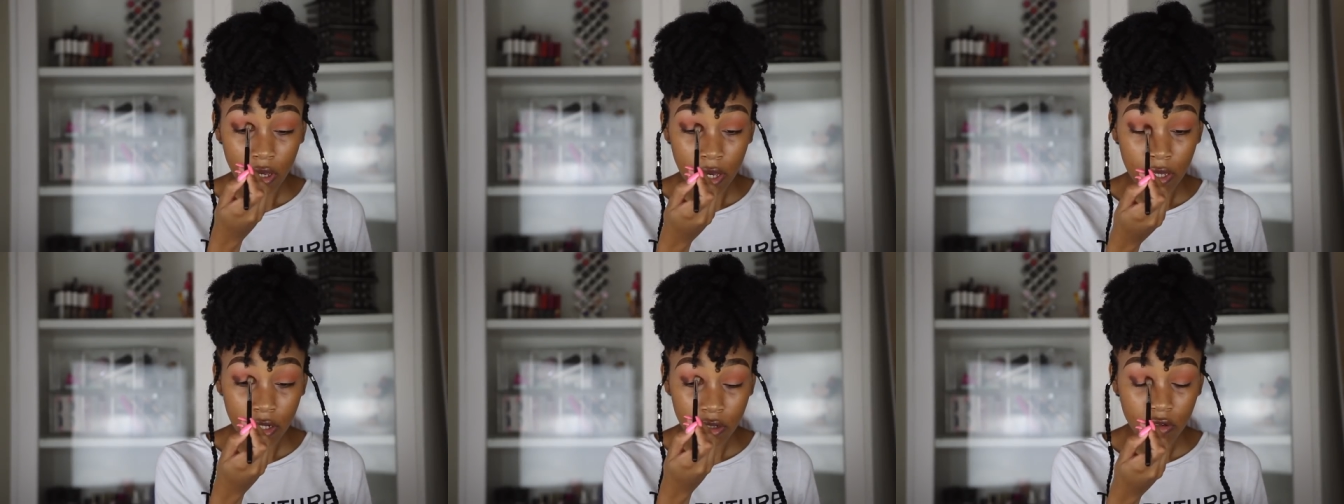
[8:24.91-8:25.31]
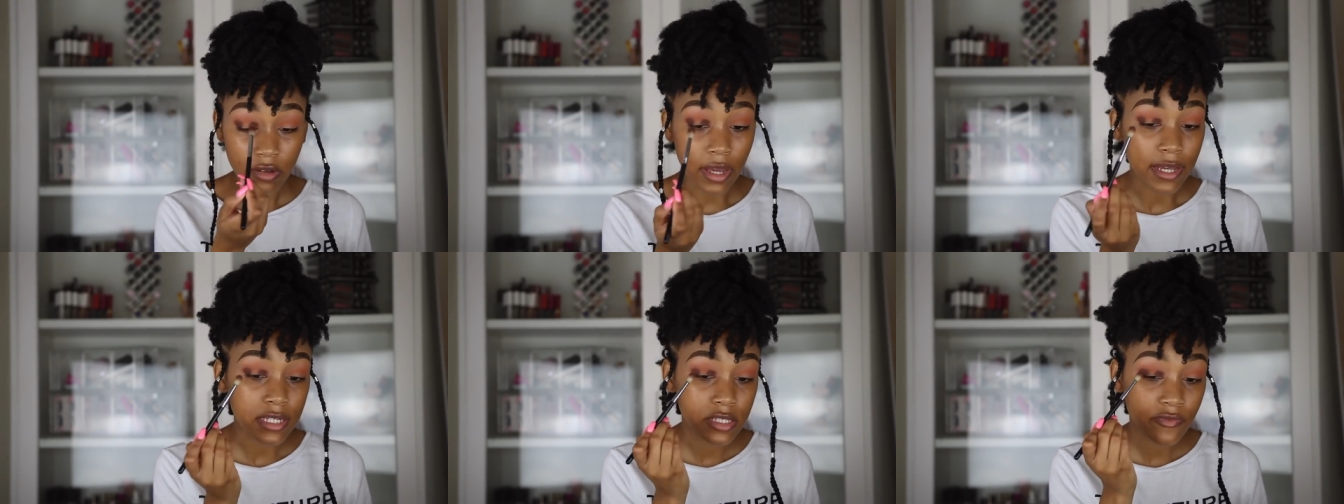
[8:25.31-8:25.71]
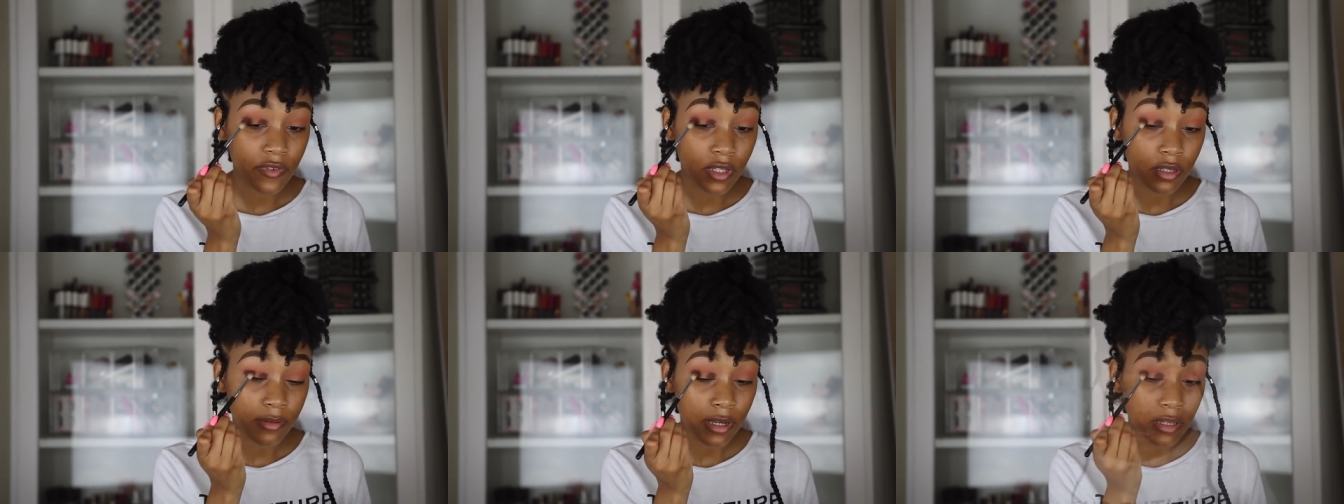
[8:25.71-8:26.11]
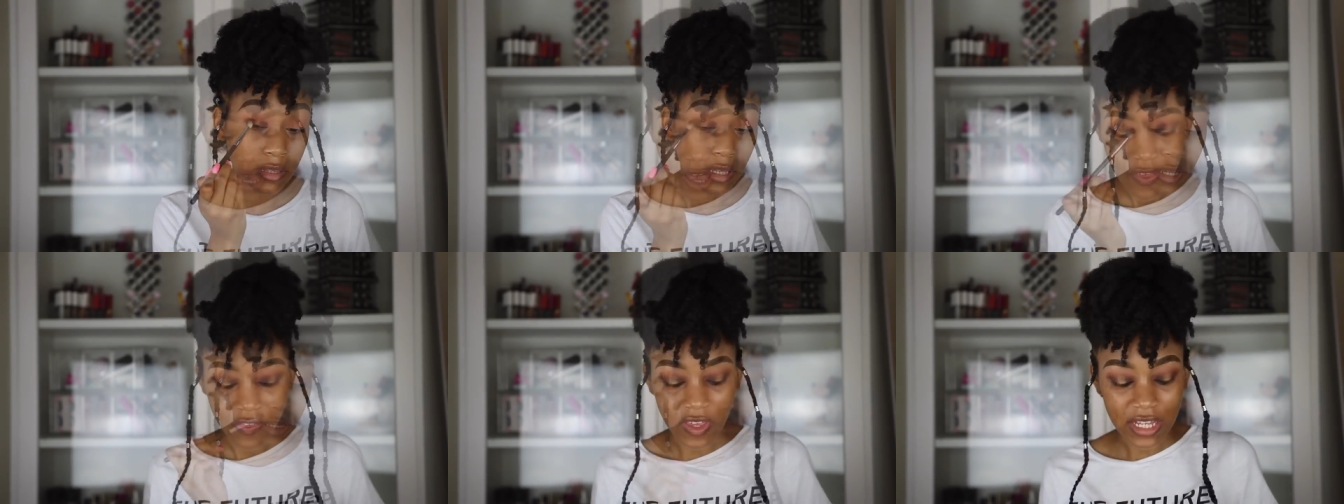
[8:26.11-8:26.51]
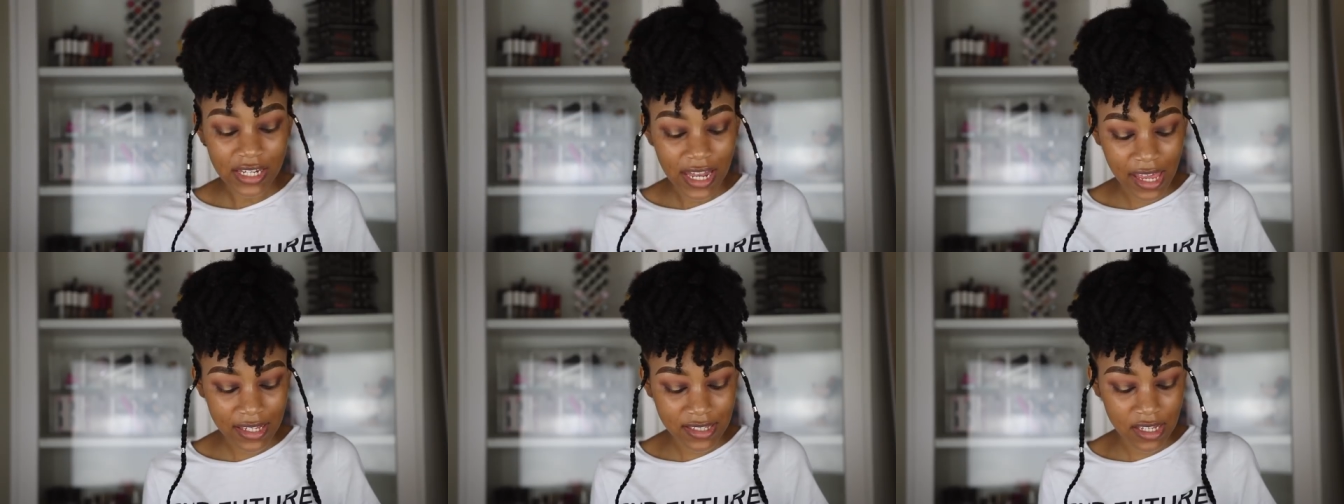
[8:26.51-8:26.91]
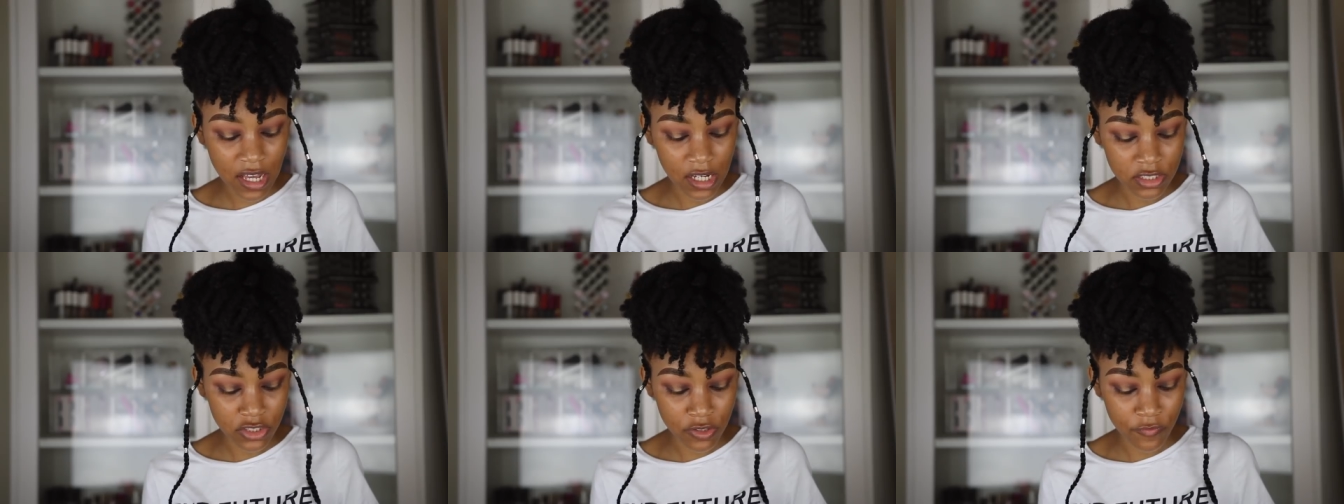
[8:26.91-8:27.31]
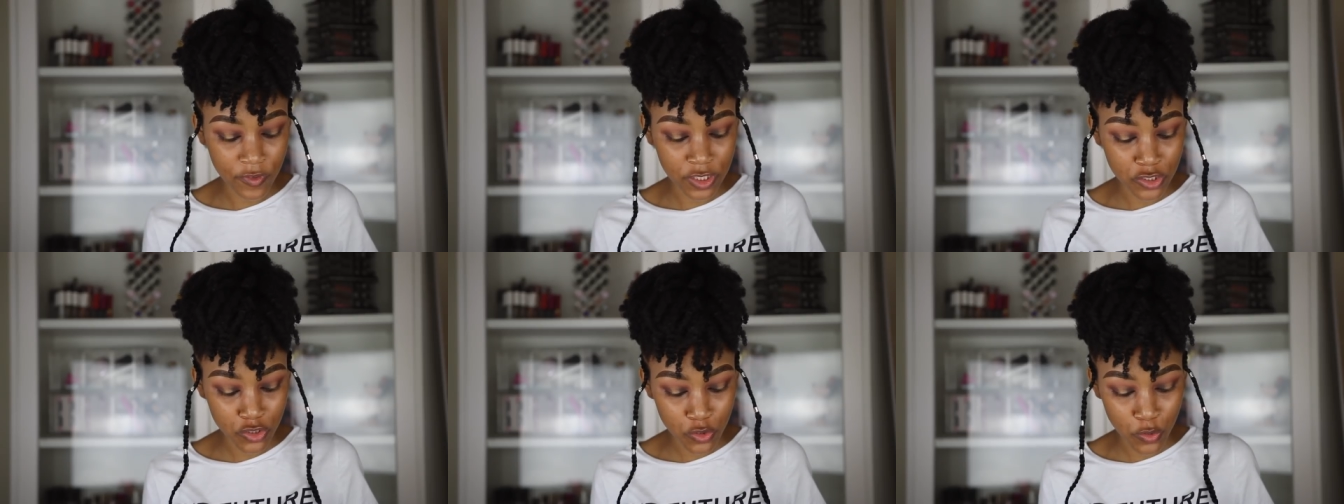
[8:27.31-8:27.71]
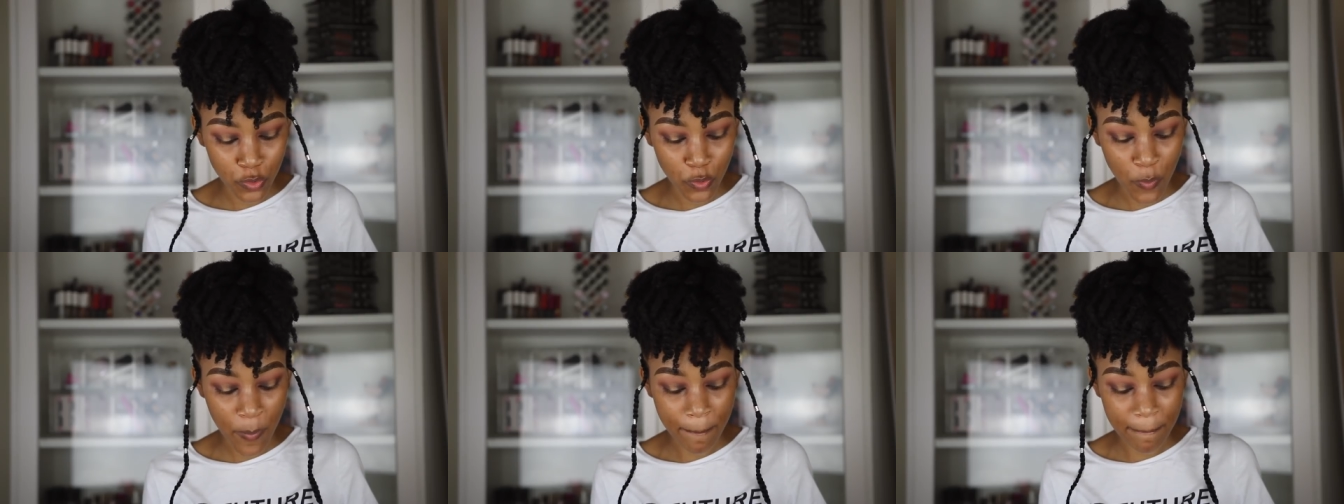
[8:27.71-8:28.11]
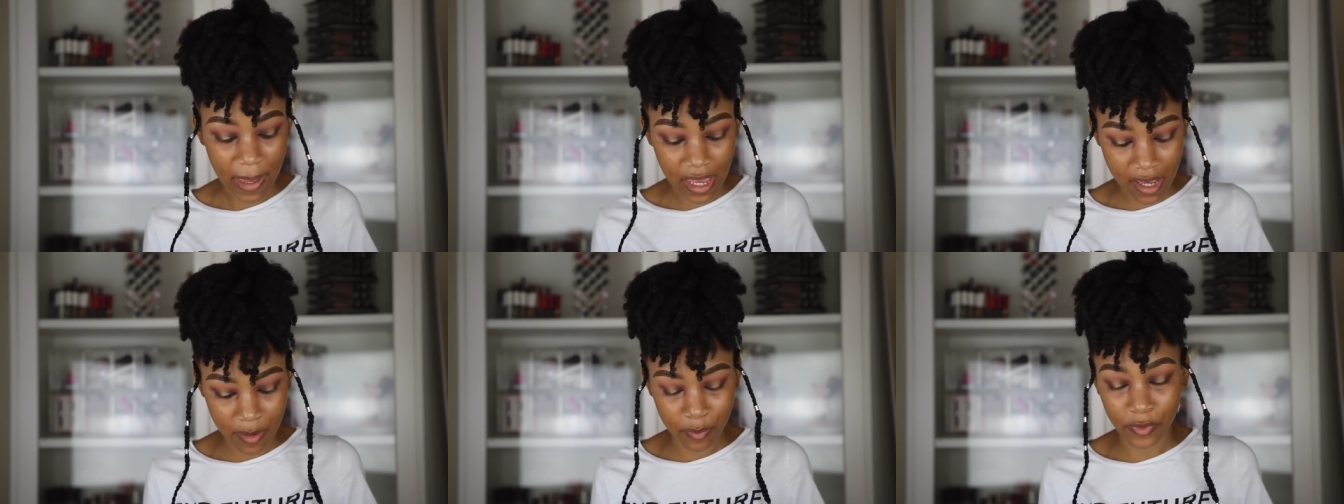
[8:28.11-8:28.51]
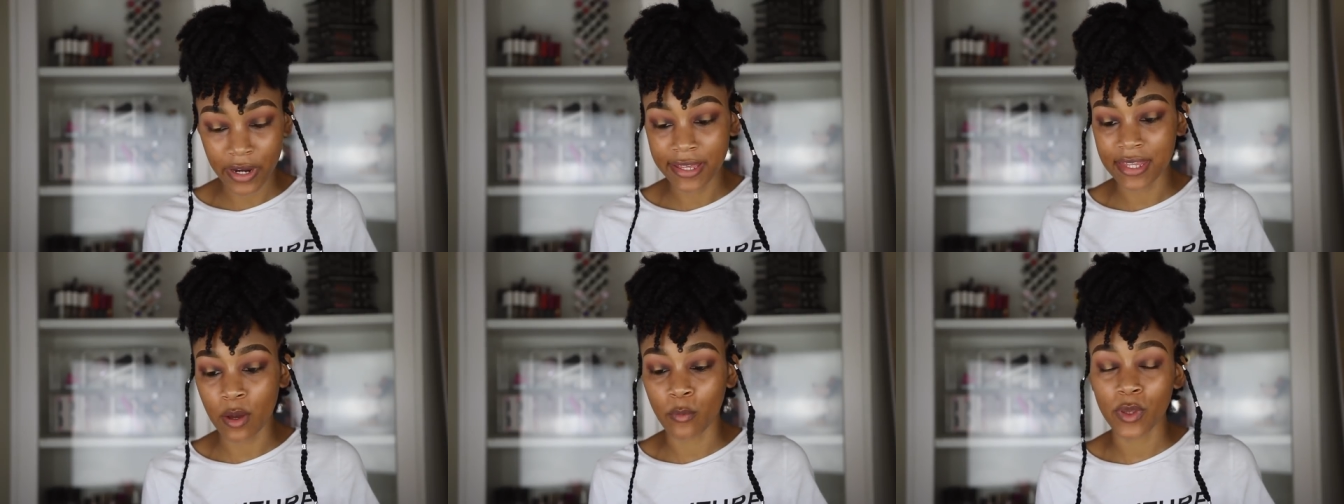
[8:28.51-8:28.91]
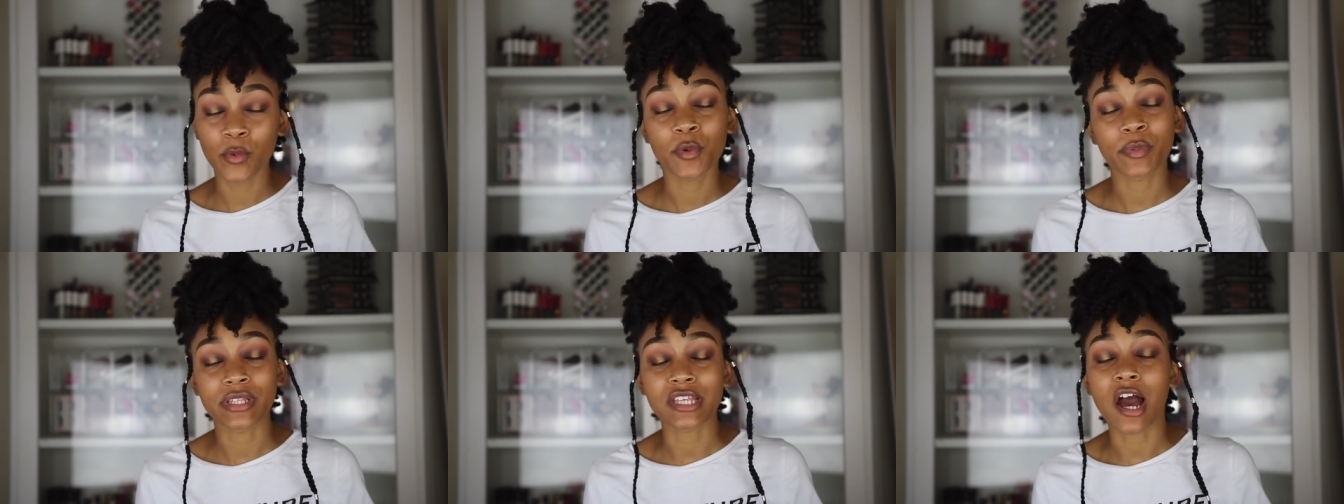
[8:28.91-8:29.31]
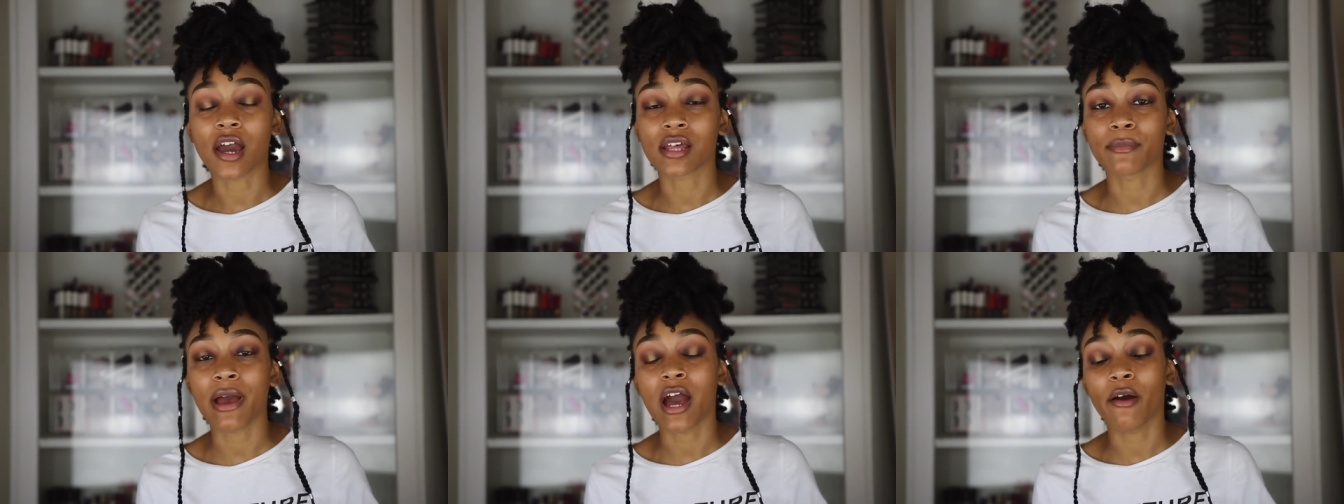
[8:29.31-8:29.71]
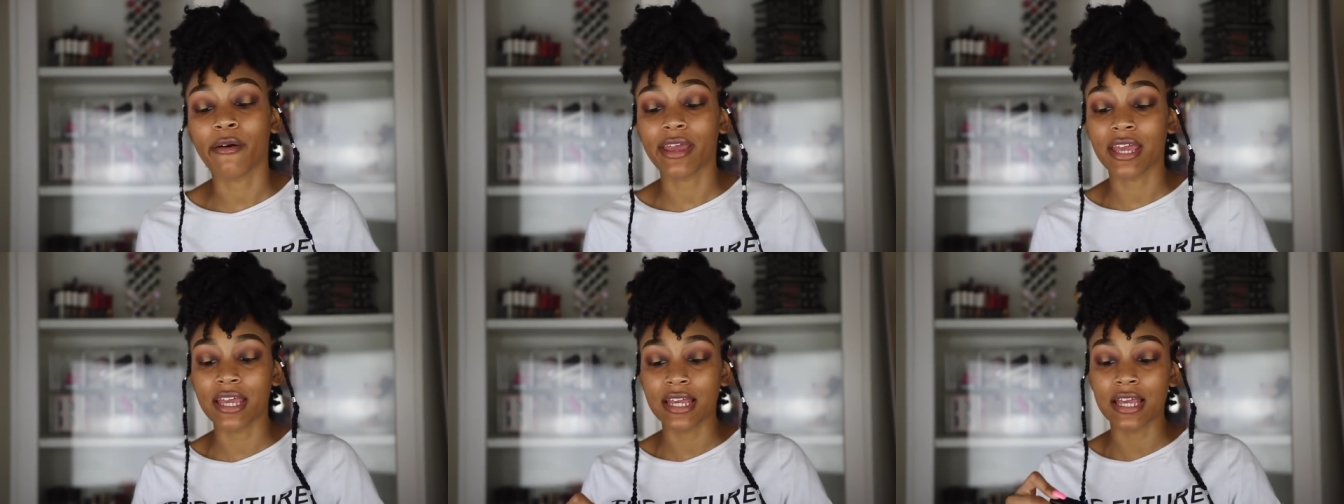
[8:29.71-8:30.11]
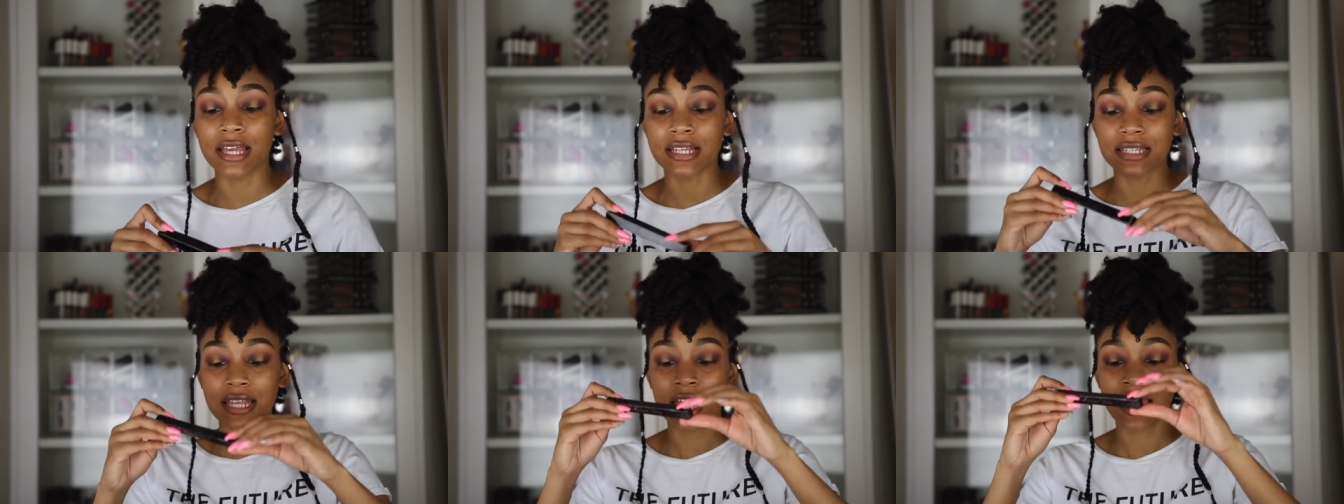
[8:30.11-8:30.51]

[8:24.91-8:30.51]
How do you guys feel about that? The next controversial makeup brand that we will be talking about is